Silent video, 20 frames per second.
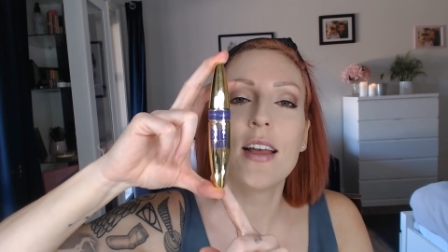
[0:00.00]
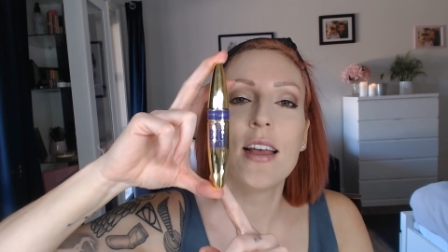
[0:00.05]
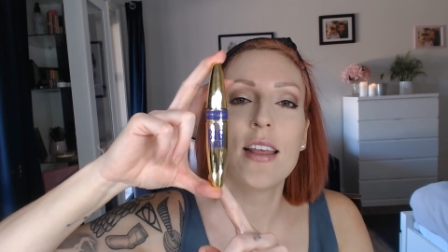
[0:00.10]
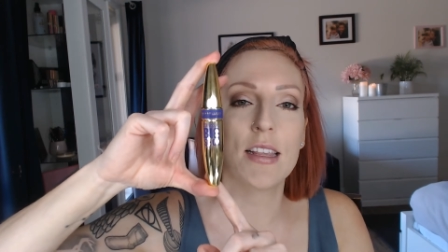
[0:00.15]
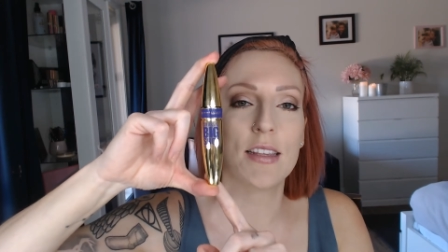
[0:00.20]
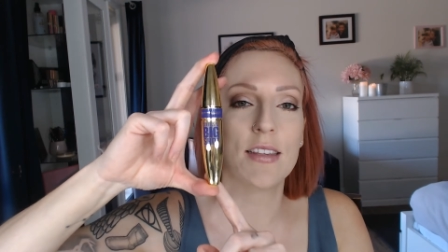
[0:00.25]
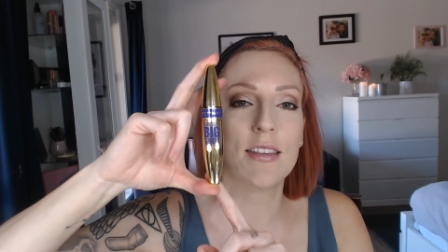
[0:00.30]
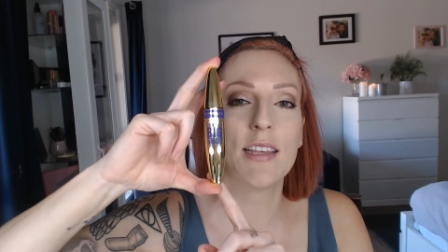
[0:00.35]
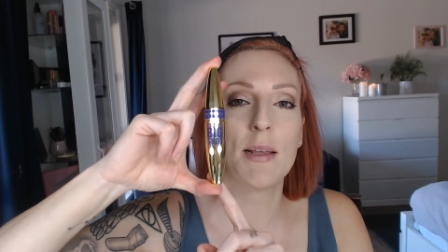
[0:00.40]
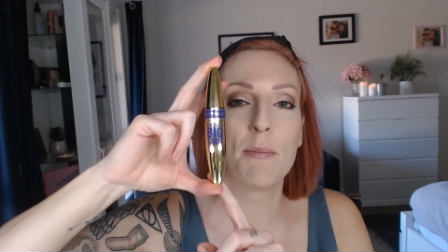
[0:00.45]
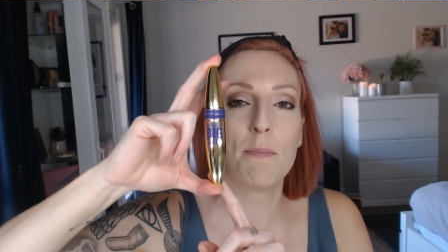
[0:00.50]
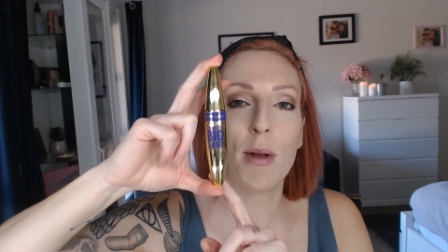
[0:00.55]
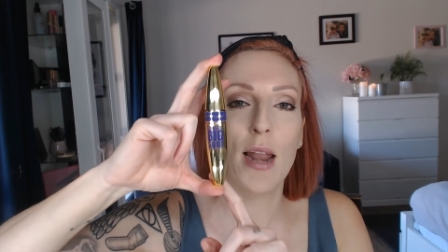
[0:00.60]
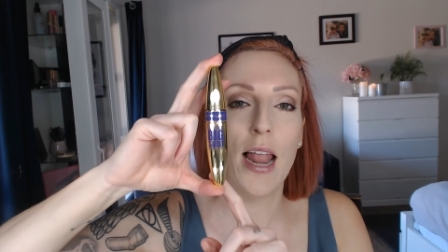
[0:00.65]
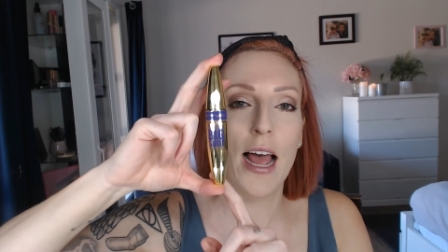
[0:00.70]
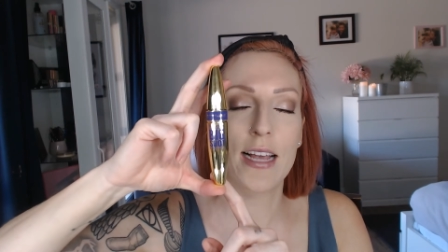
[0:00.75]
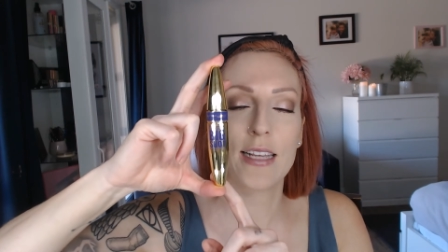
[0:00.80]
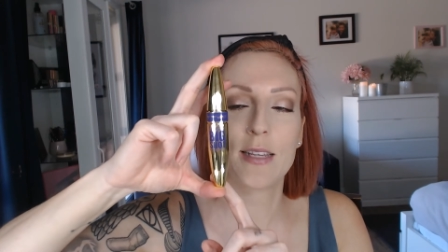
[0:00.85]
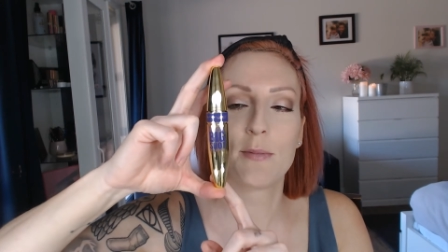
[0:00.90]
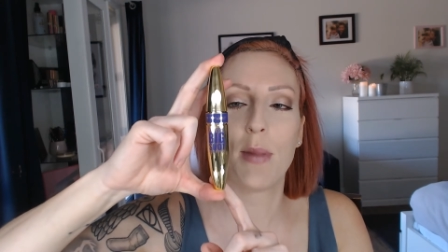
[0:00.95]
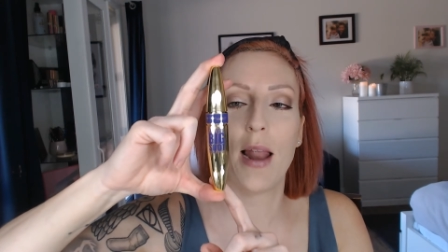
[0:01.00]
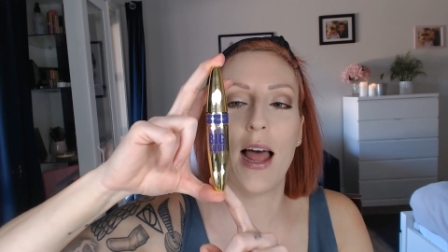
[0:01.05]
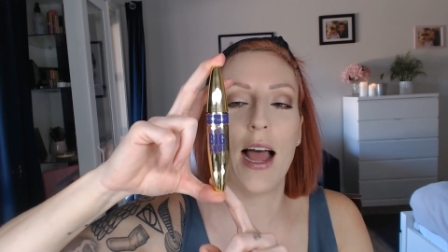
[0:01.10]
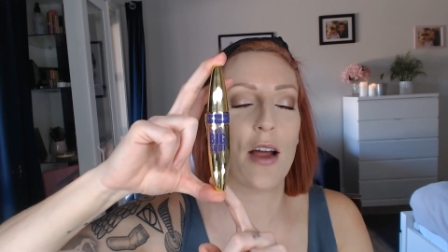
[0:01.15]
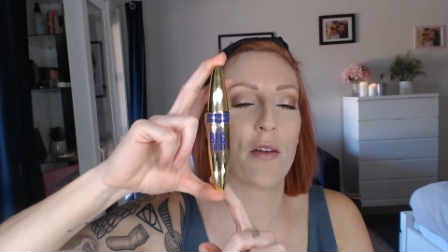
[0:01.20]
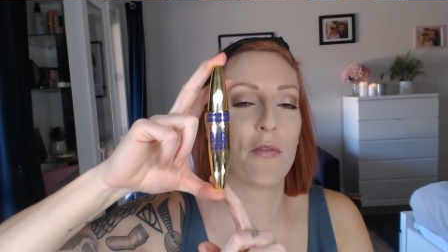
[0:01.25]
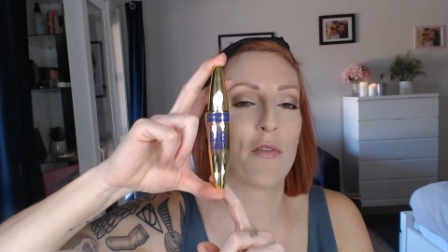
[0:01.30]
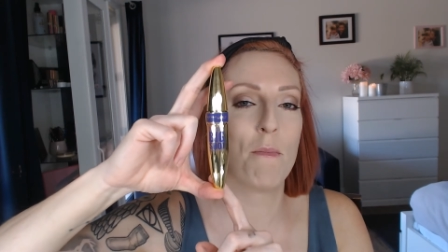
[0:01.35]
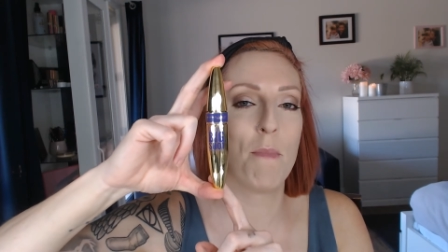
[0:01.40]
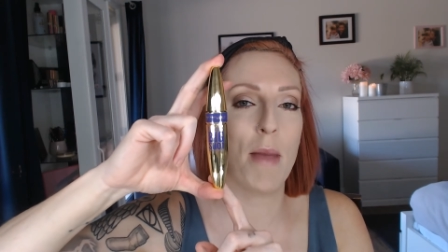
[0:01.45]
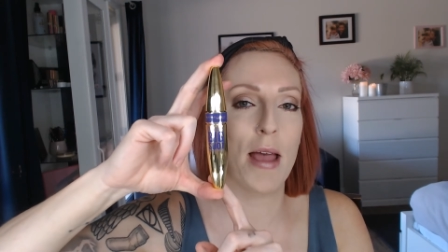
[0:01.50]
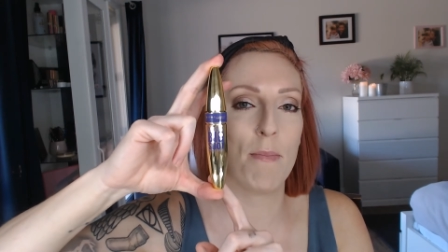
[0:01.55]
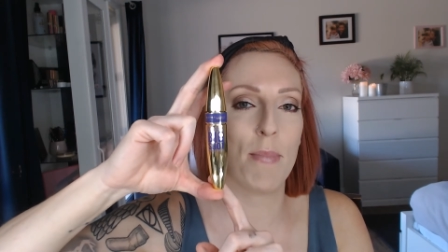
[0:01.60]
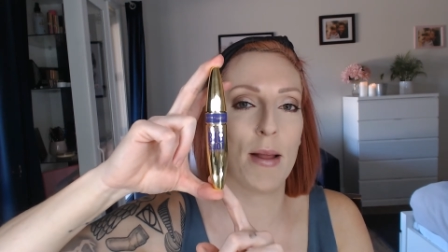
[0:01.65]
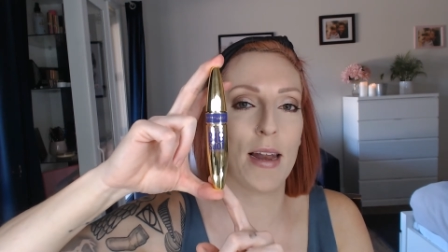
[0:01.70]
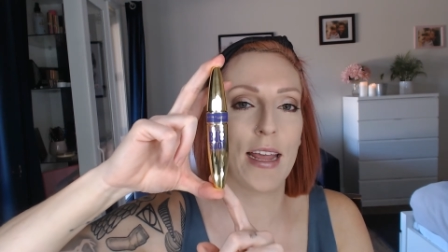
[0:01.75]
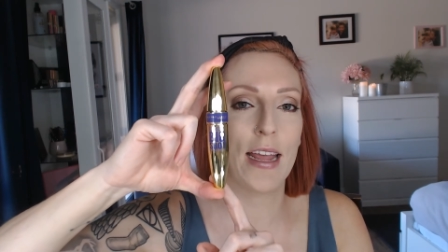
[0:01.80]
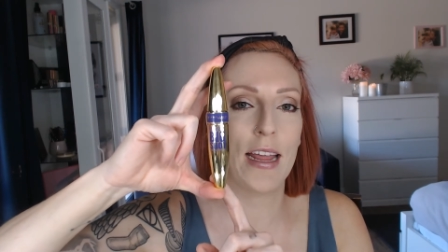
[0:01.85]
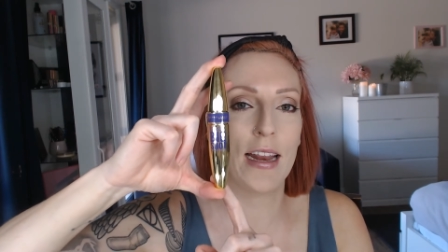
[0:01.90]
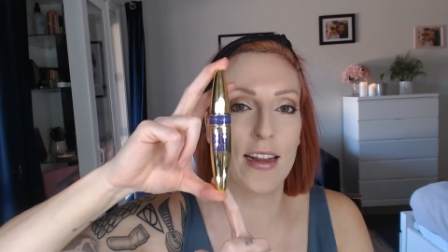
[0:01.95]
This is in Blackest Black from
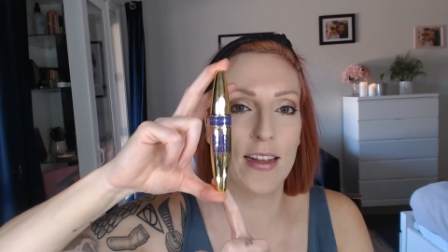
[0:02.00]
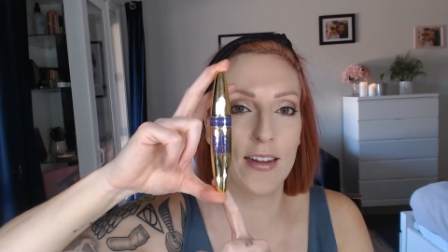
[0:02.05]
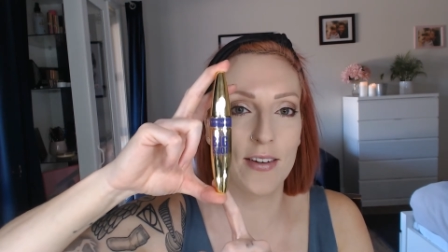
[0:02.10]
Maybelline.